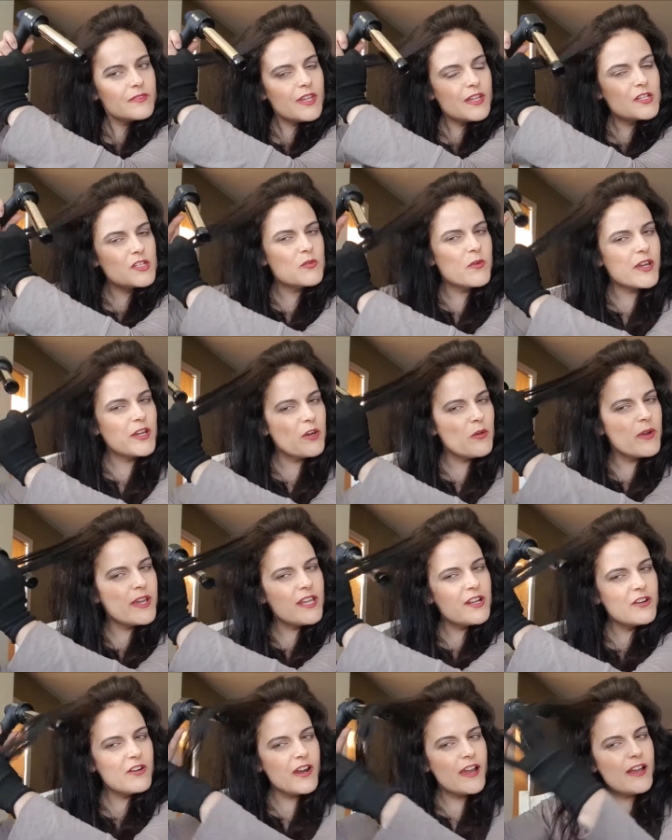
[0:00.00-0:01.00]
And do I go
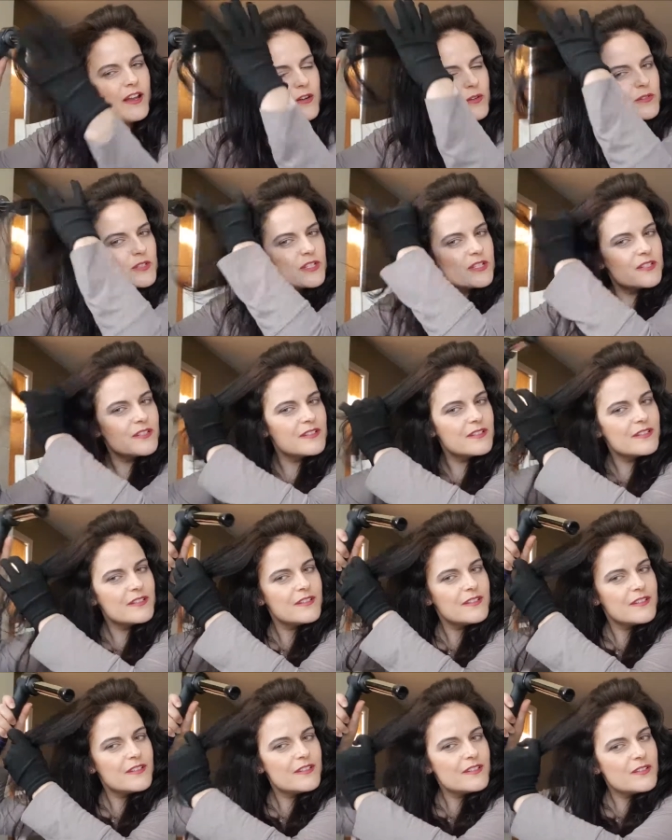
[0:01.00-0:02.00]
in or out?
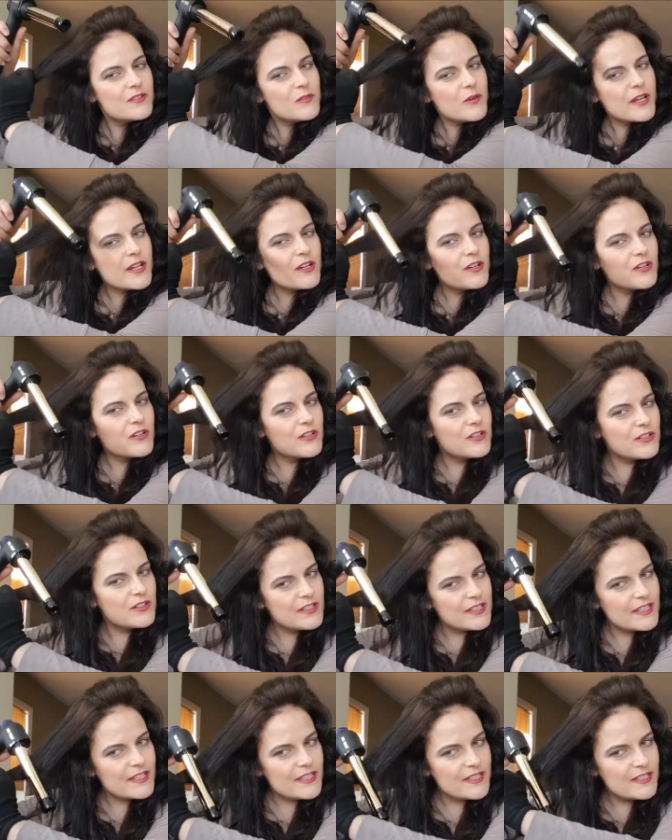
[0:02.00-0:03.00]
Do I
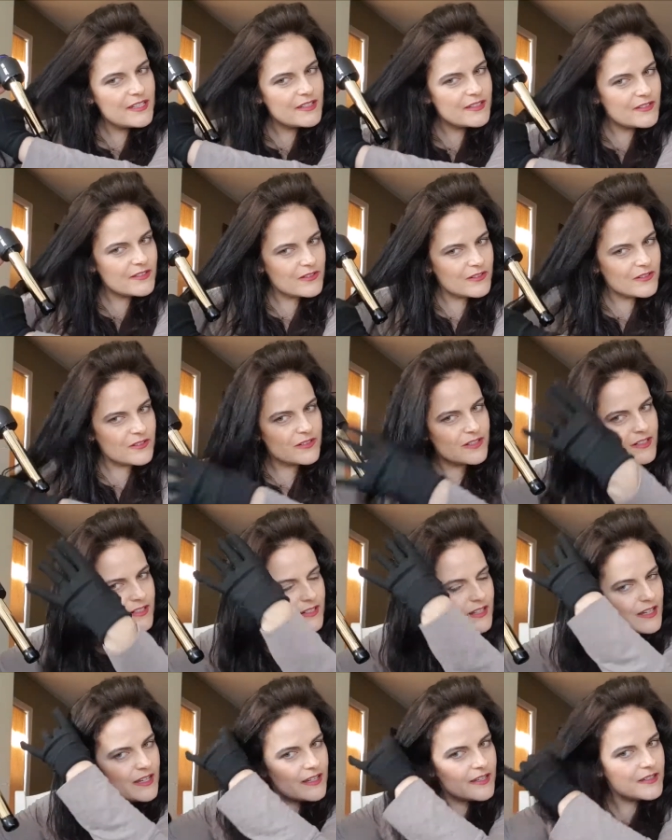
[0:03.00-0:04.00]
curl in
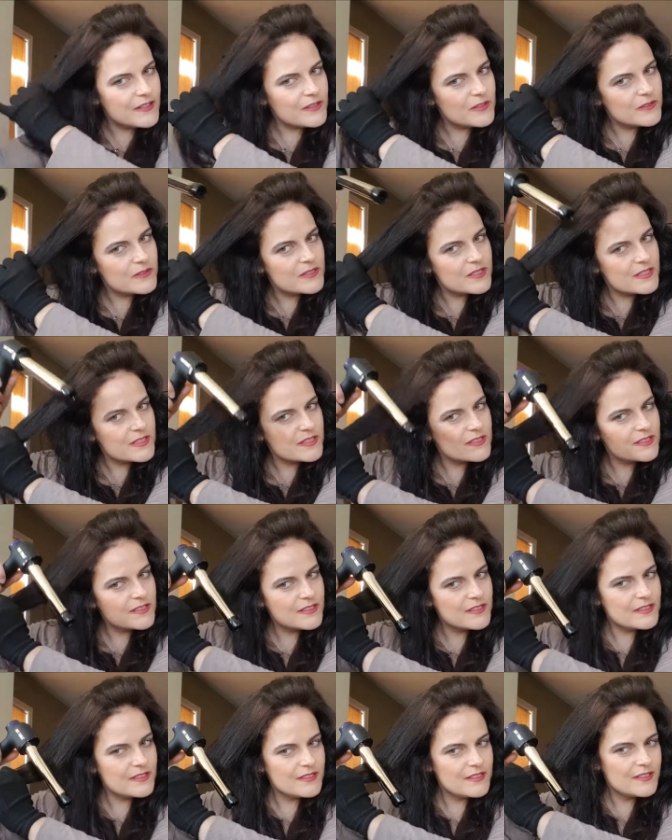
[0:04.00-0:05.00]
or out?
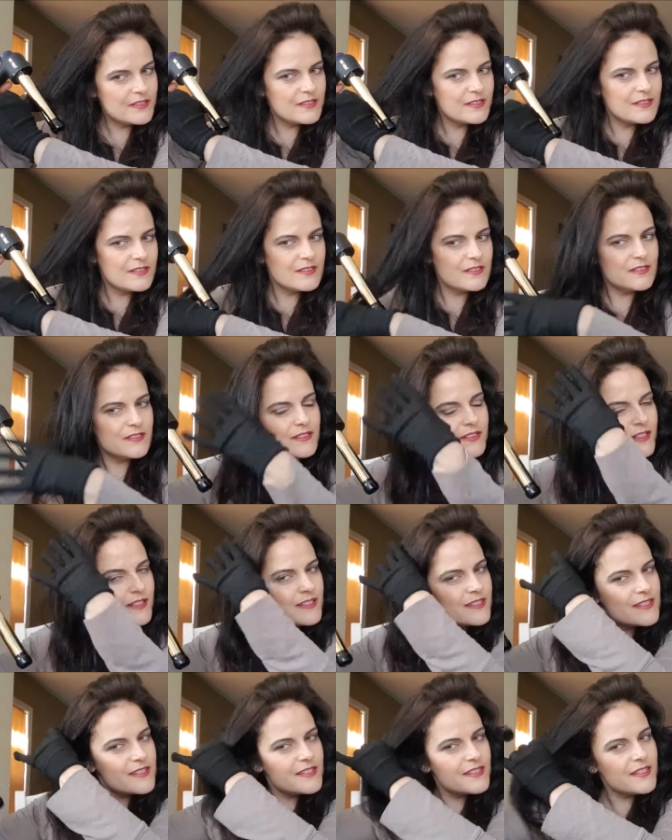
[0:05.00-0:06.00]

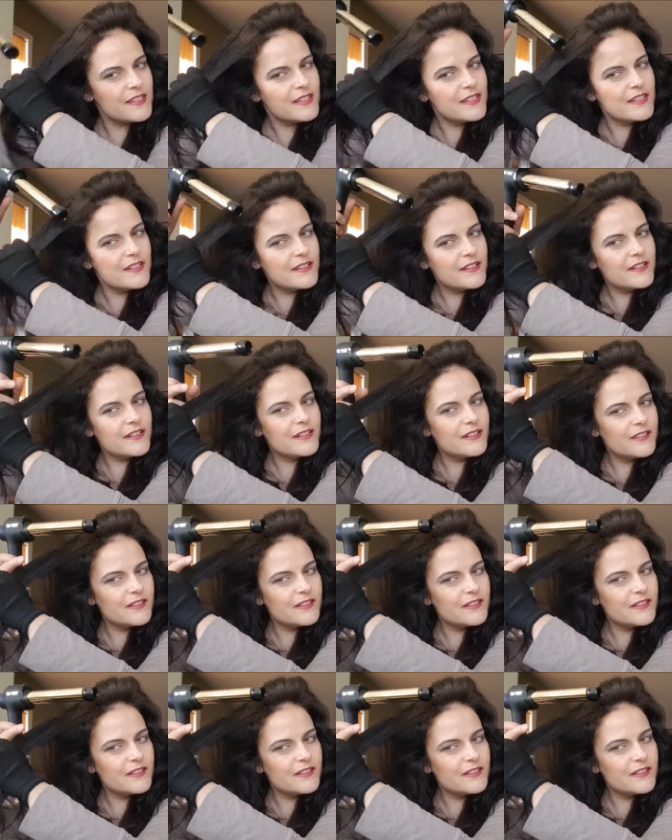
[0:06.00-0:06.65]
Let's see here.